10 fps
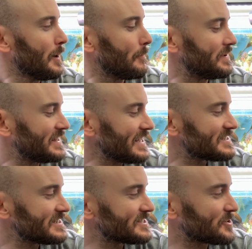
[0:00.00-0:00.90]
But
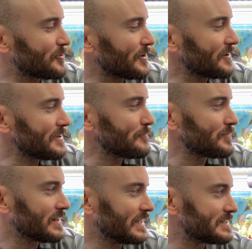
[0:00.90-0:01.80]
that's this aquarium.
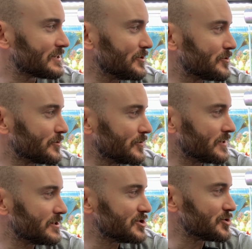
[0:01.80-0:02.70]
Let's go through and
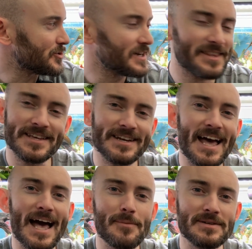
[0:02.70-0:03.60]
enjoy the
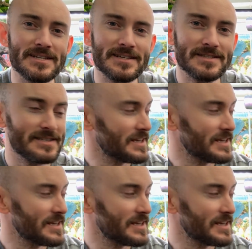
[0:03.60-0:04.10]
inhabitants. And